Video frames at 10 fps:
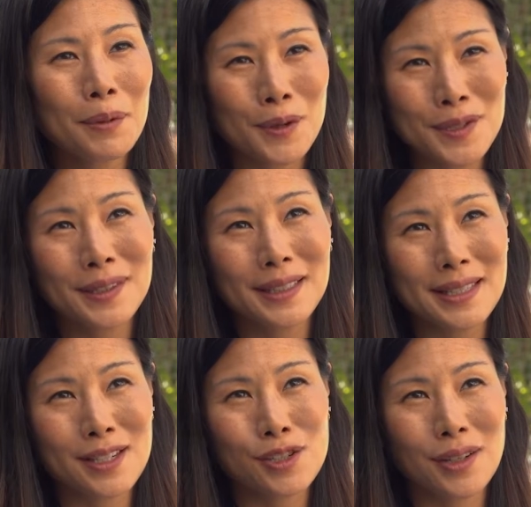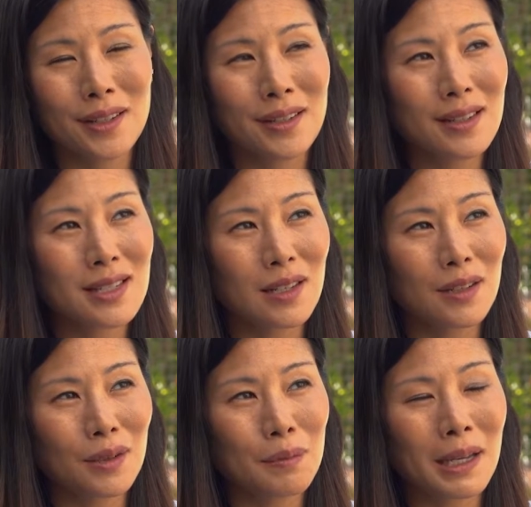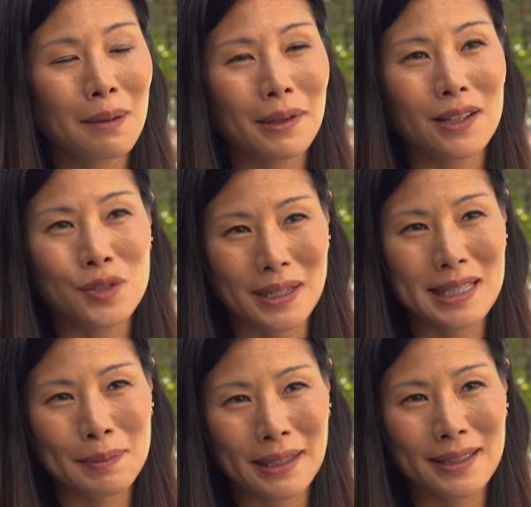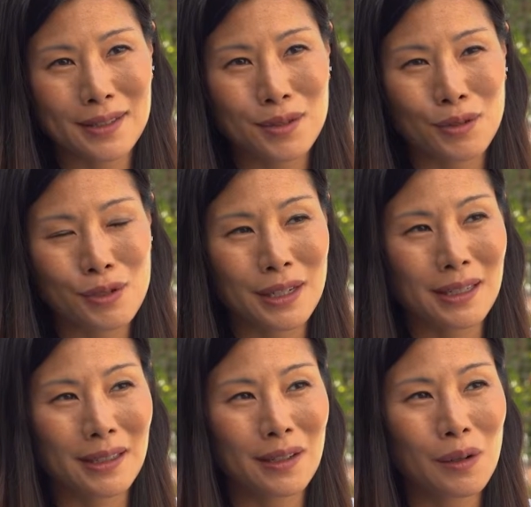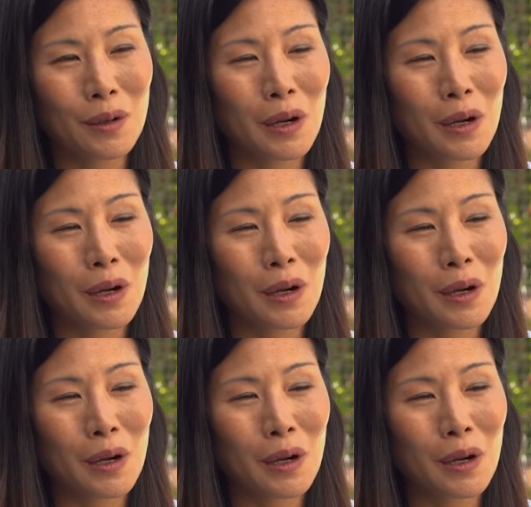personal decision to becoming a transplant surgeon